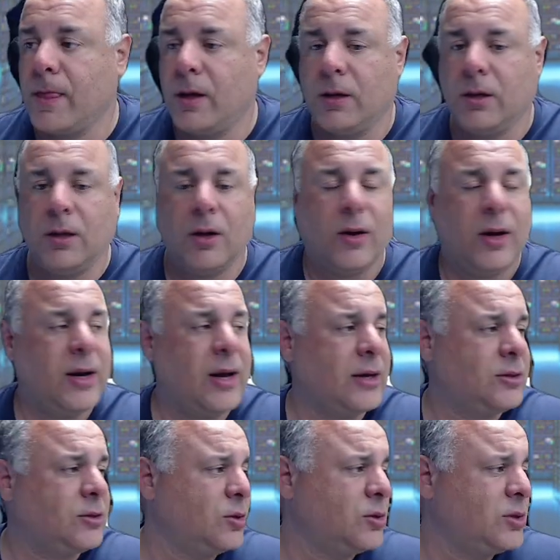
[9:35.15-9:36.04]
And
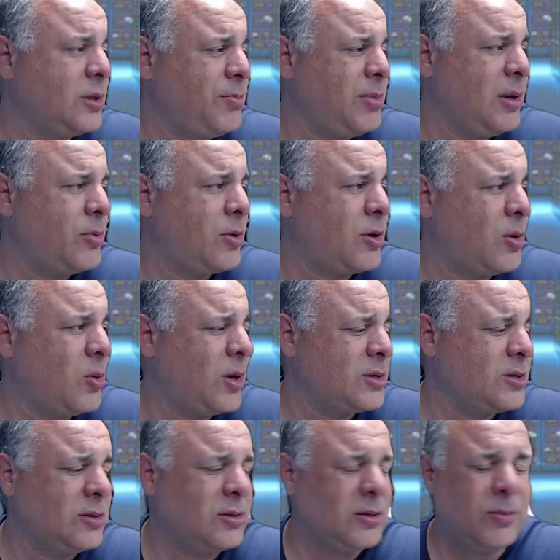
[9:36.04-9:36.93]
I still see people
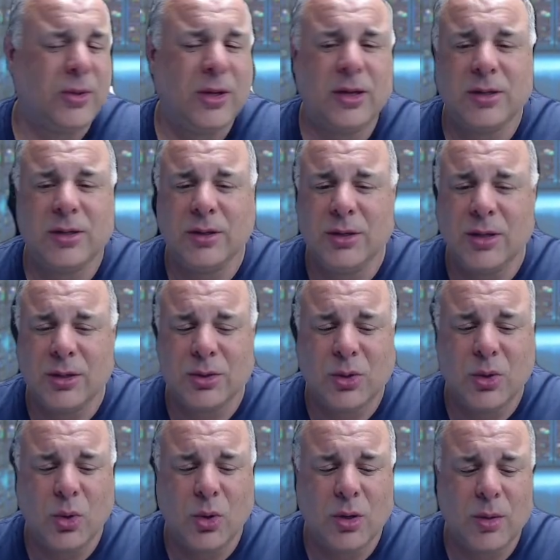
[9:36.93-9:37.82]
question some things in
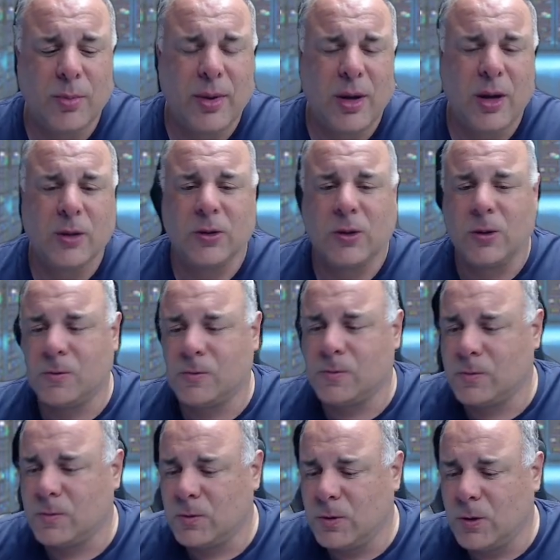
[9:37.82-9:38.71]
Discord about
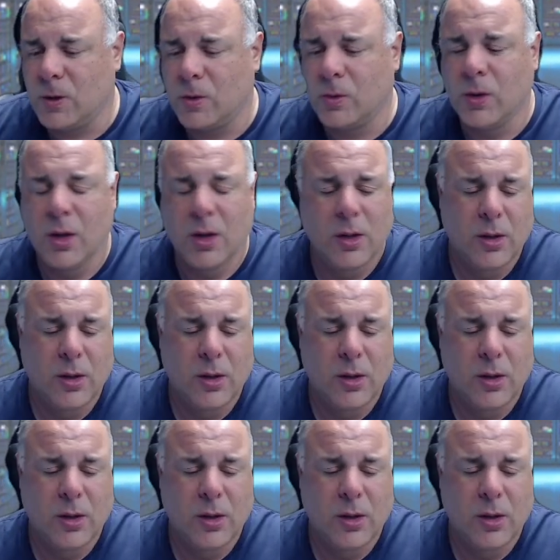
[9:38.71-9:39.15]
a